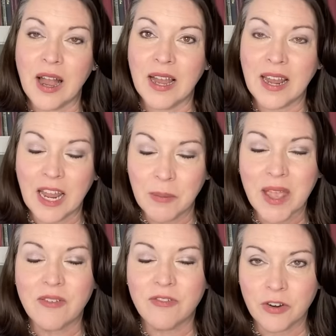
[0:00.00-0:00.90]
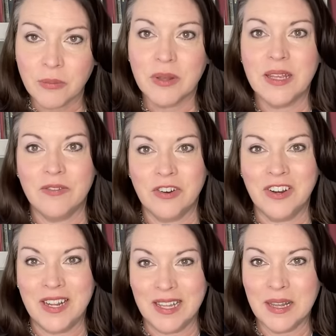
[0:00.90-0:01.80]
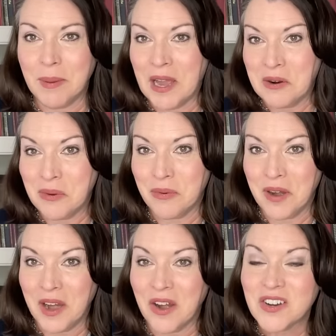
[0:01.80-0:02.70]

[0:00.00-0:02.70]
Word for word: I am a firm believer in the power of prayer.